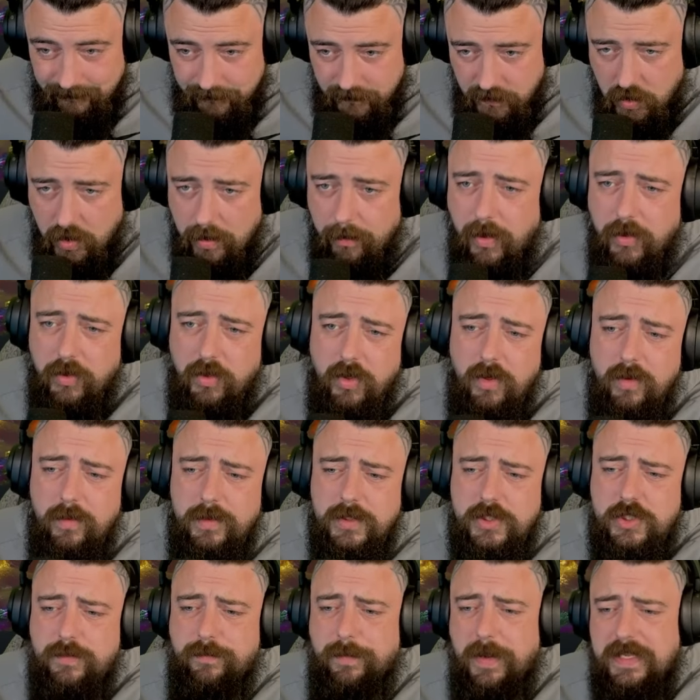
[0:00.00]
Come on, do it with
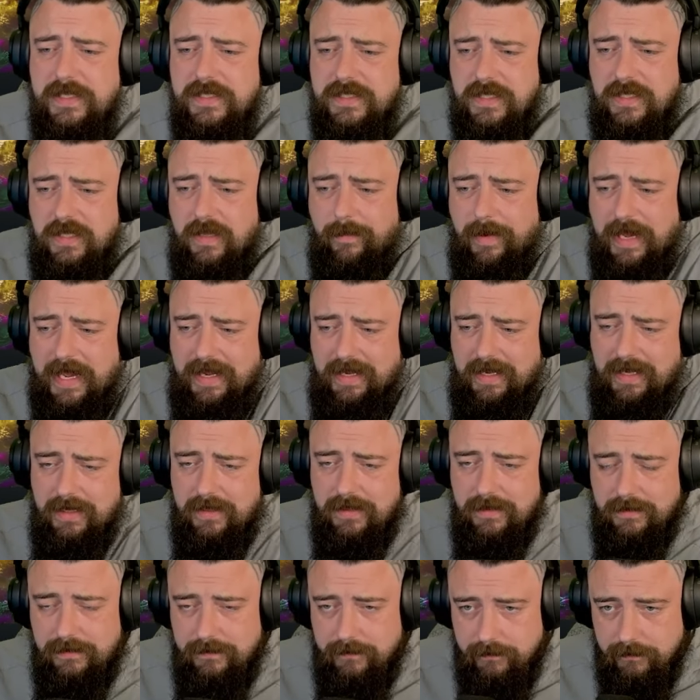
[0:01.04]
spins in the bag.
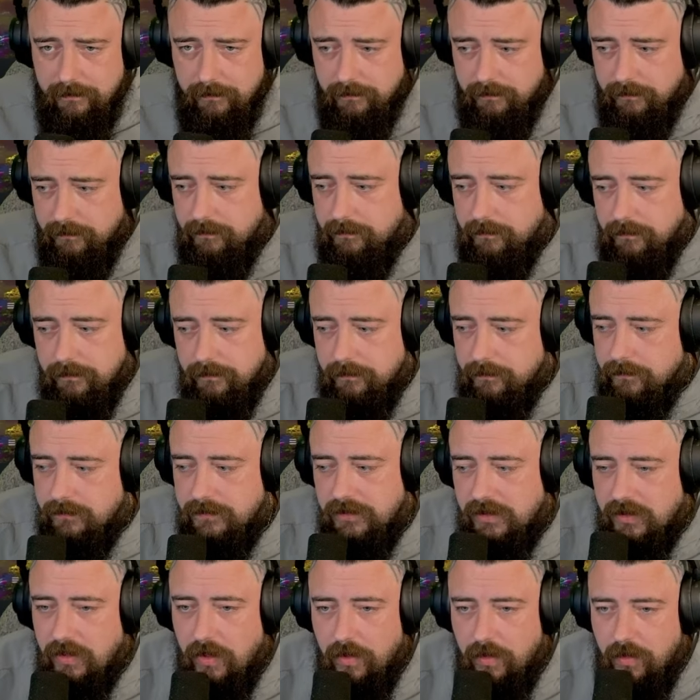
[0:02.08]

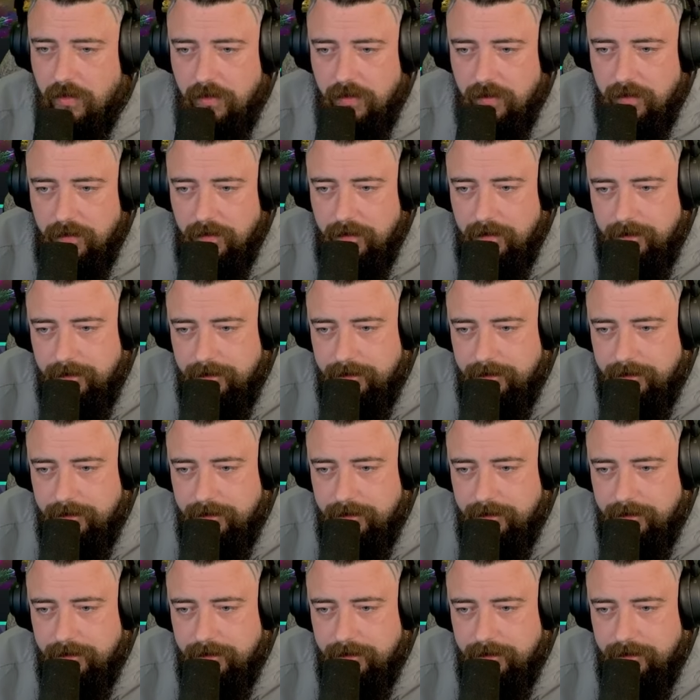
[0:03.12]
Not going to.